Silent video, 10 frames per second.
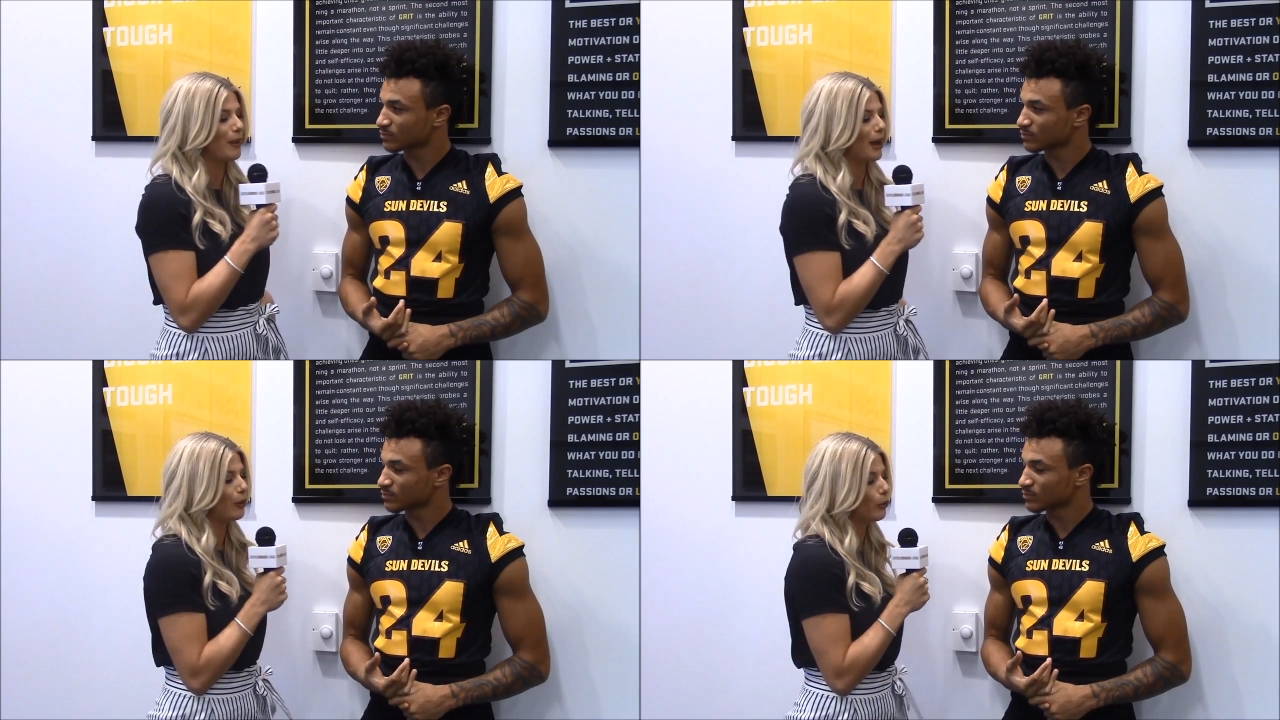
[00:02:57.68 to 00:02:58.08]

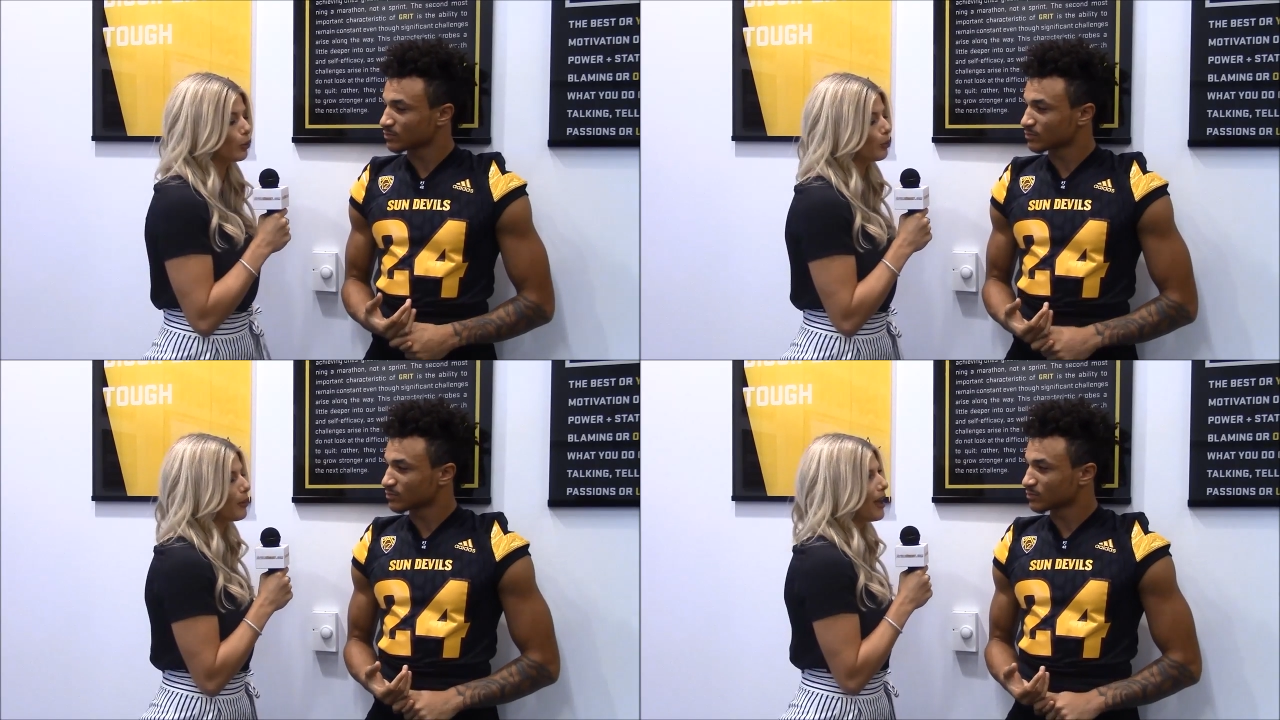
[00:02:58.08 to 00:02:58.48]
Speaker 1: back
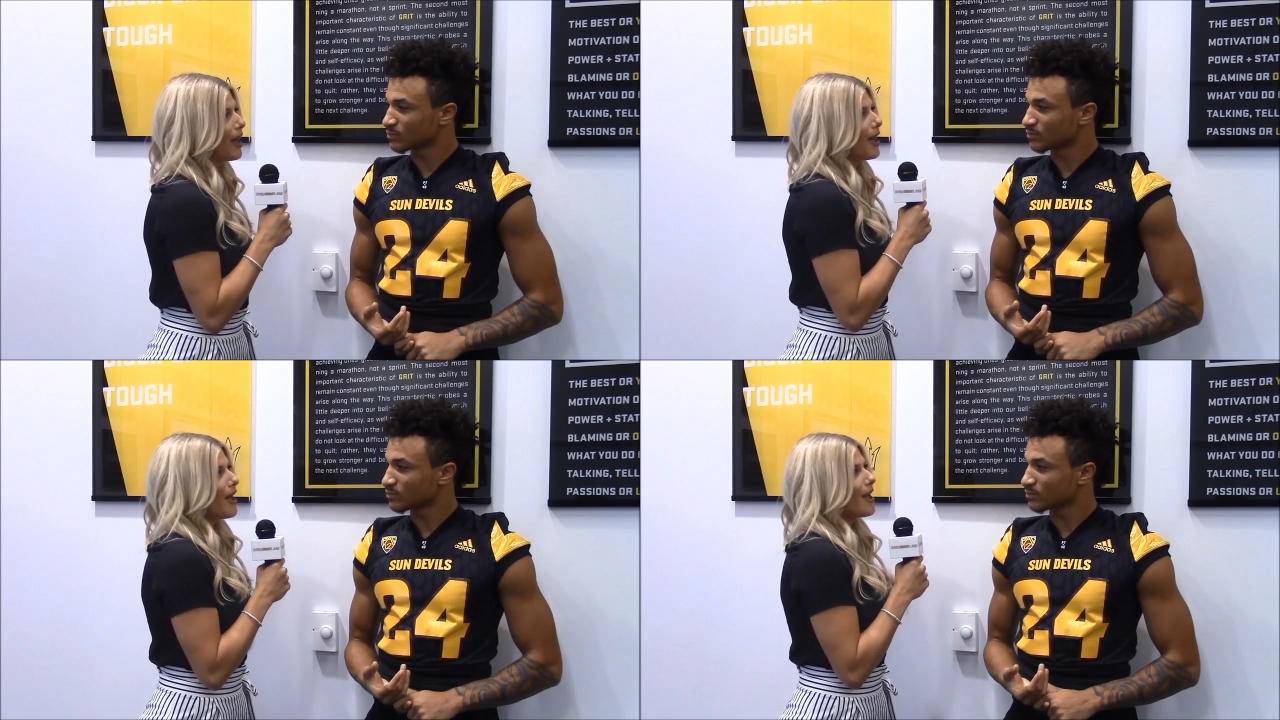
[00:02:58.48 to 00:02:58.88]
group?
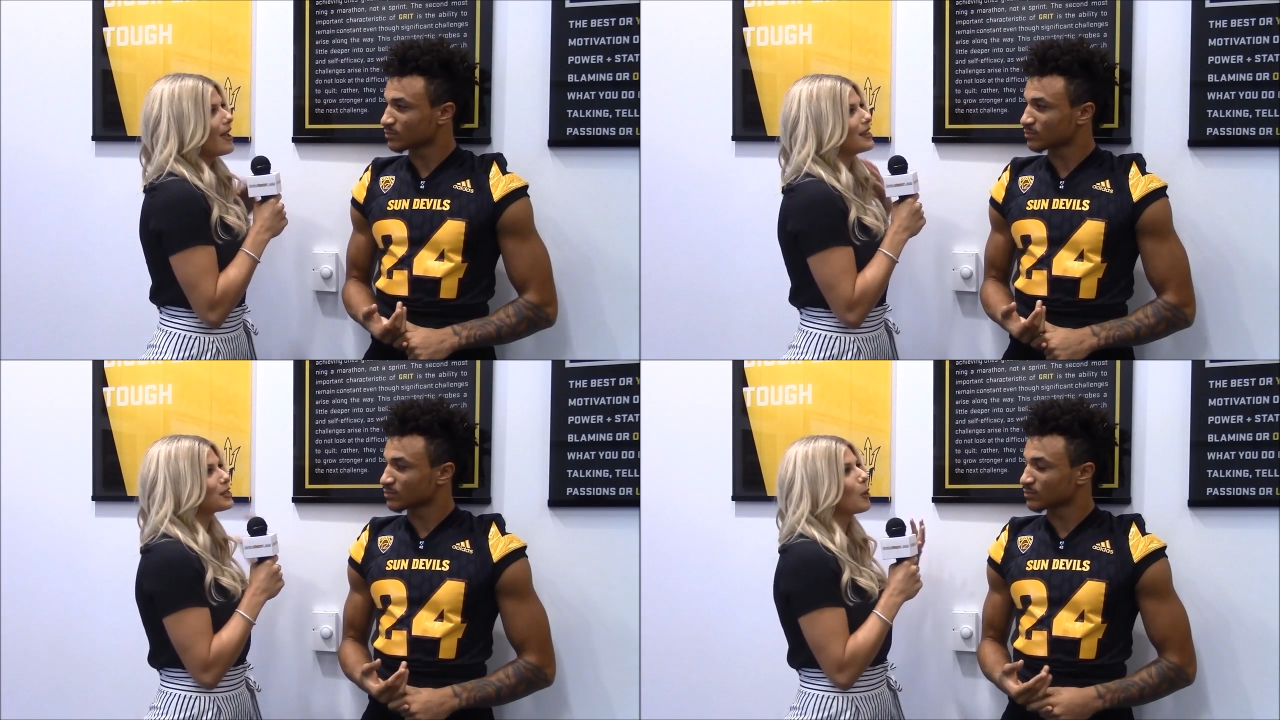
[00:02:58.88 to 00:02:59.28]

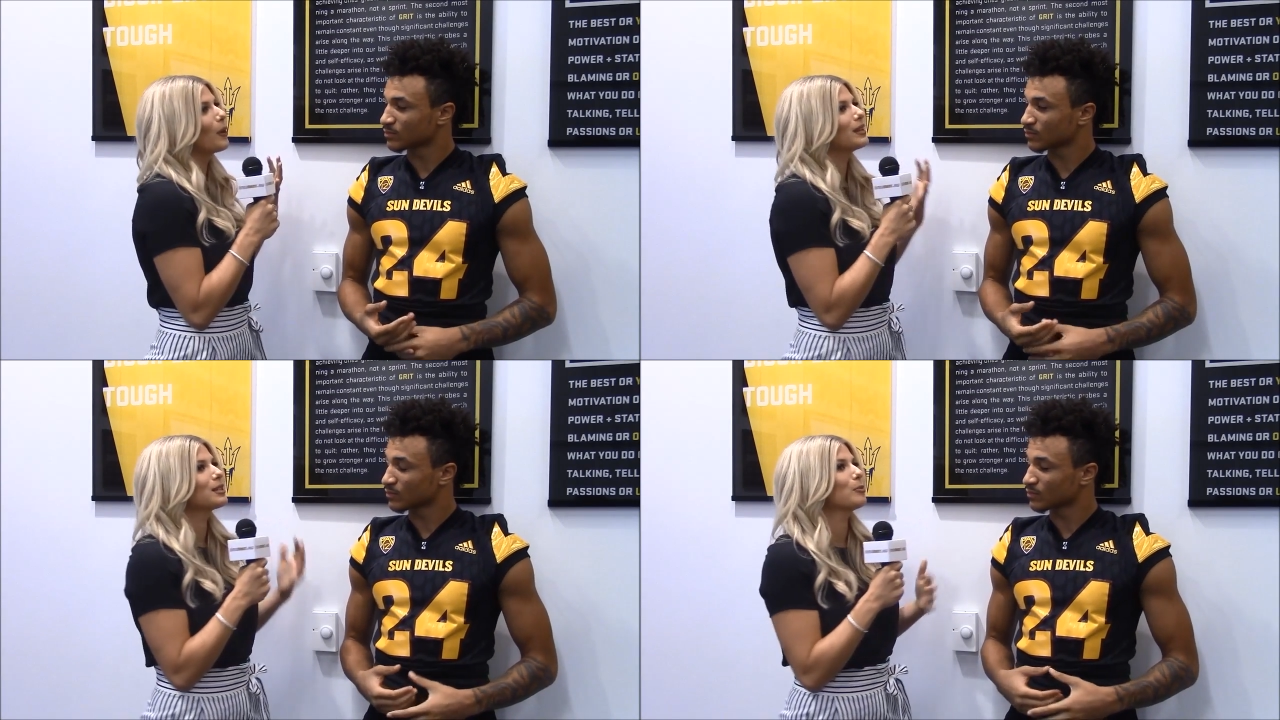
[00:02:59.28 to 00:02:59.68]
is
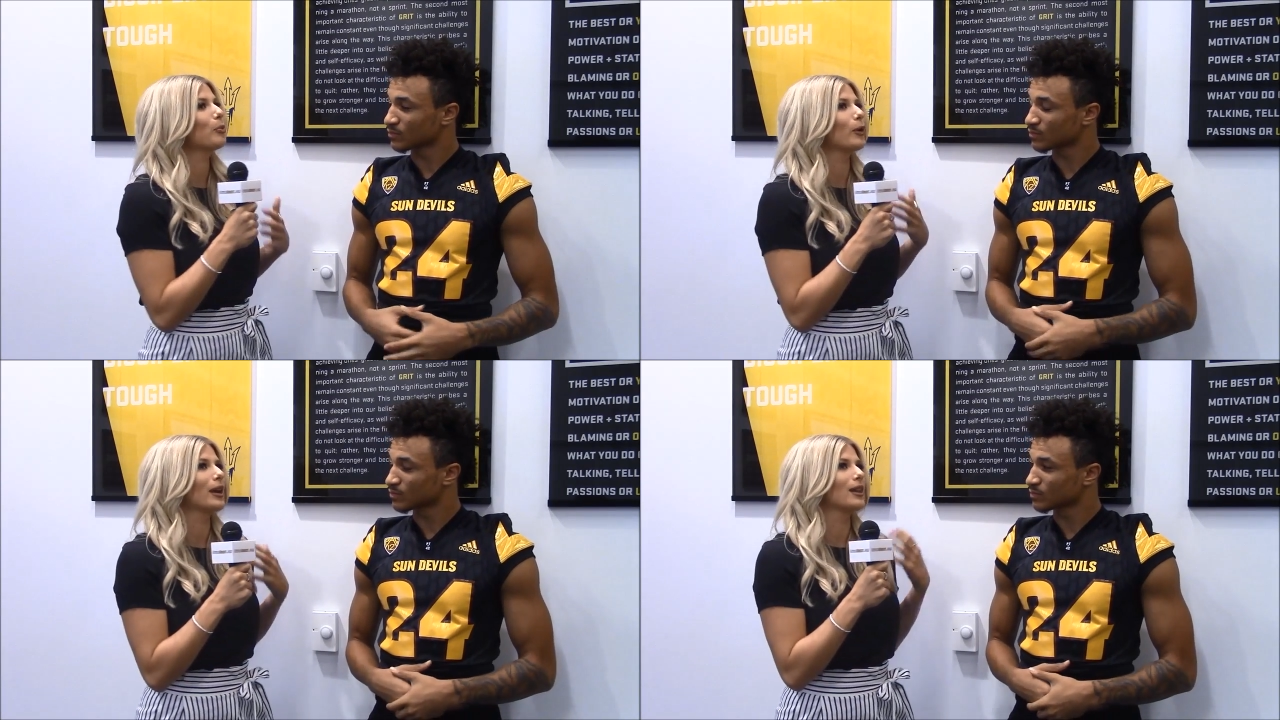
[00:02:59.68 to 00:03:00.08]
going to
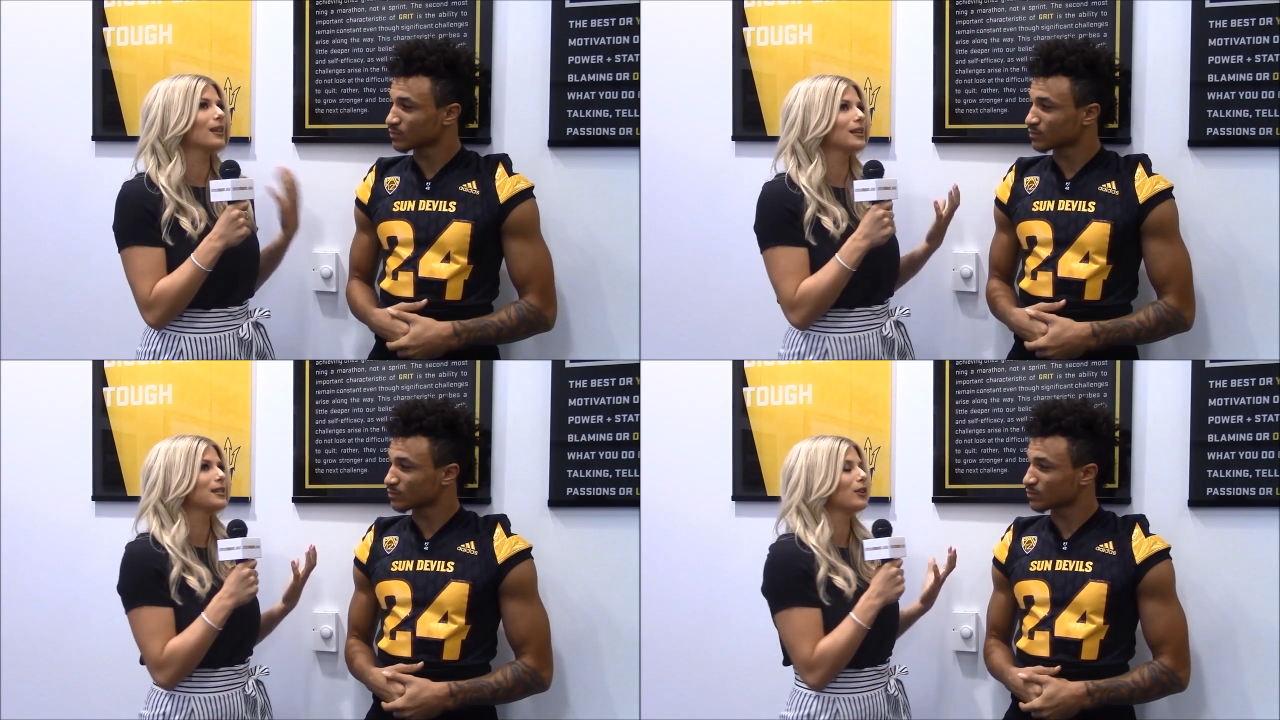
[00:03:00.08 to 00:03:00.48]
bring
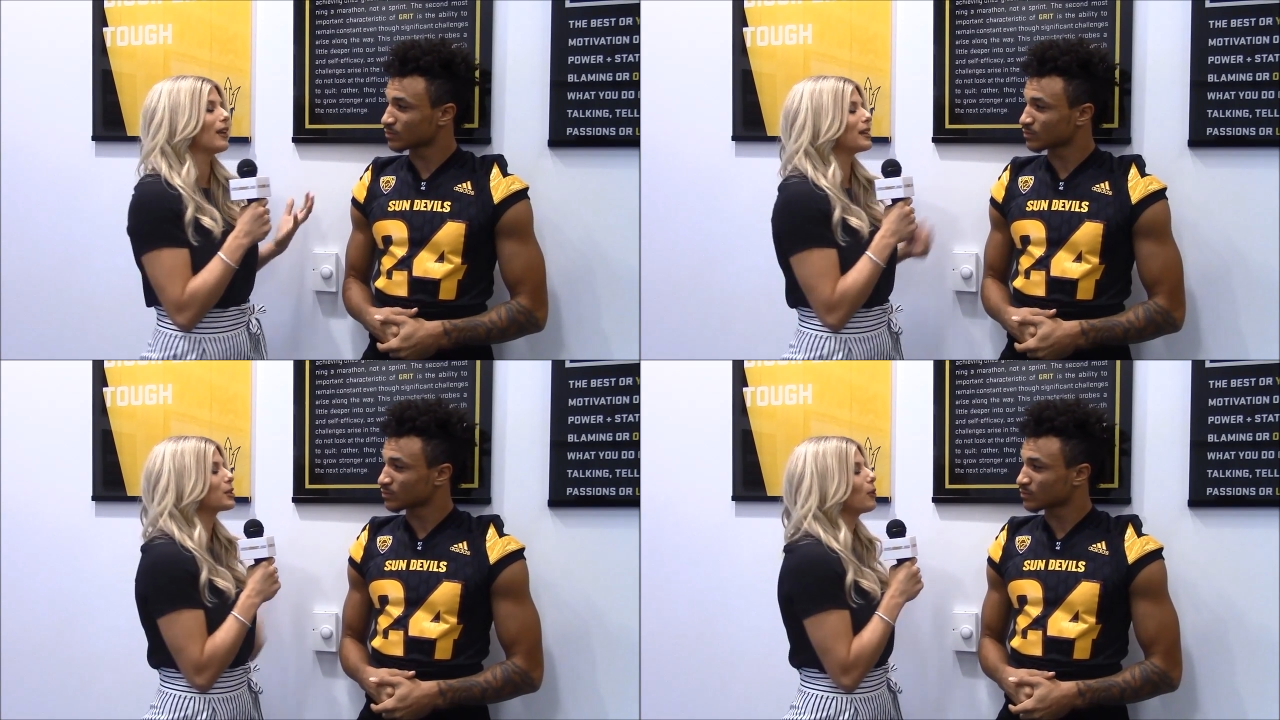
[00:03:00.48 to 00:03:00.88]
this year
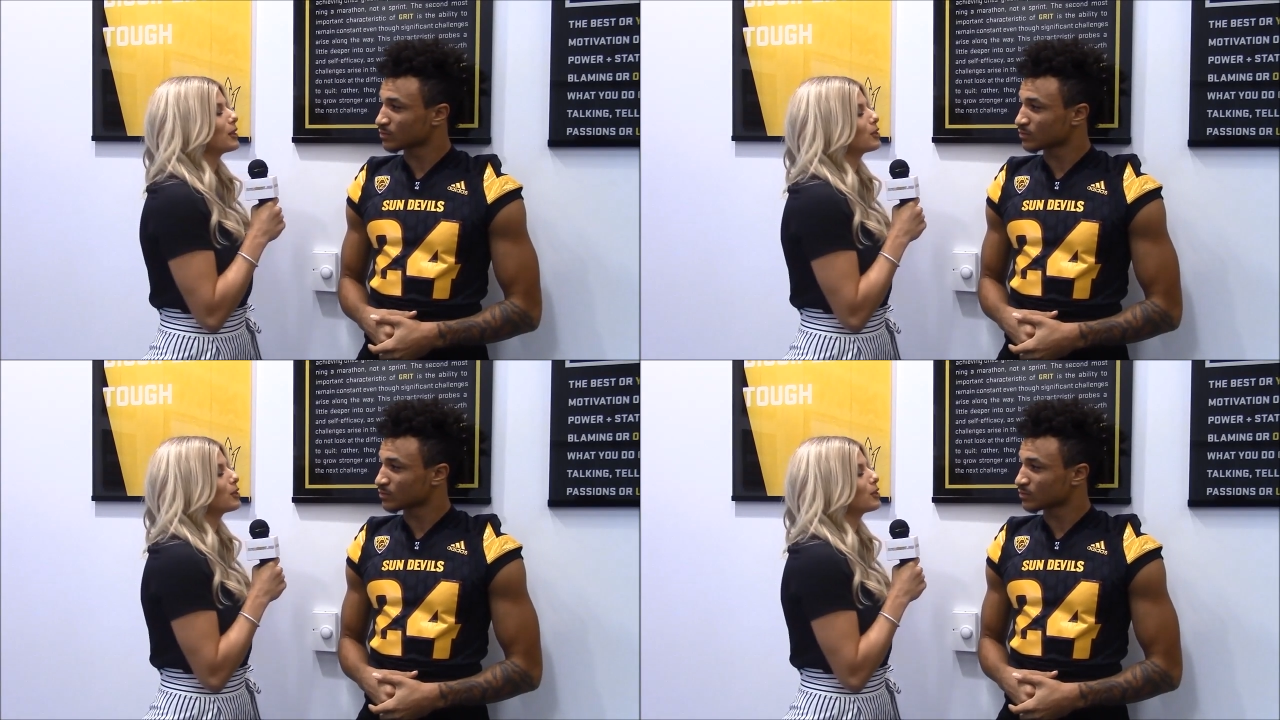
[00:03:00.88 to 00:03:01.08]
that is going